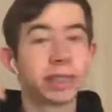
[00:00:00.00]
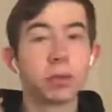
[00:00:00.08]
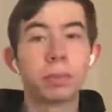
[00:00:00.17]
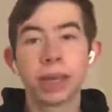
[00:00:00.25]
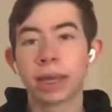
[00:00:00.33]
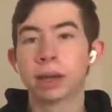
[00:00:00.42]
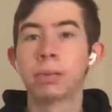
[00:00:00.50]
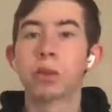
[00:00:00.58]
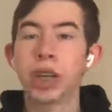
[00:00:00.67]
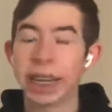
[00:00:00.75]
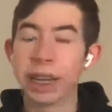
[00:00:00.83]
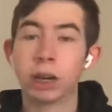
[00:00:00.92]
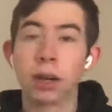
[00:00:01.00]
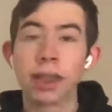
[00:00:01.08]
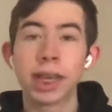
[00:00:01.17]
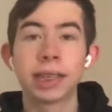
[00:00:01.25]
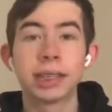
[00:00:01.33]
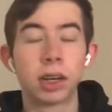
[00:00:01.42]
being able to hear
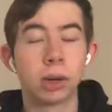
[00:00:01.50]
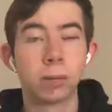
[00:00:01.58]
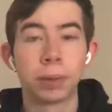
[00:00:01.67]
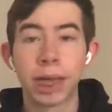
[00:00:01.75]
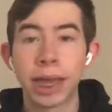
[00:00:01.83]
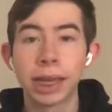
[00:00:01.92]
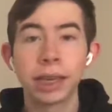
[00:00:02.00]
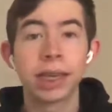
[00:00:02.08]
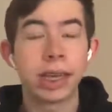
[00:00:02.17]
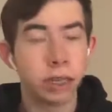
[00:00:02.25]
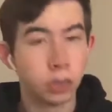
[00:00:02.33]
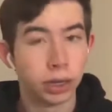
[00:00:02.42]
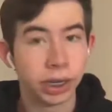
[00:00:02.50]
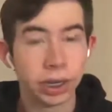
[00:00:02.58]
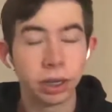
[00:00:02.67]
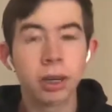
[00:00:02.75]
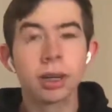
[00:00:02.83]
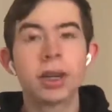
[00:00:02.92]
things that are playing in your ear.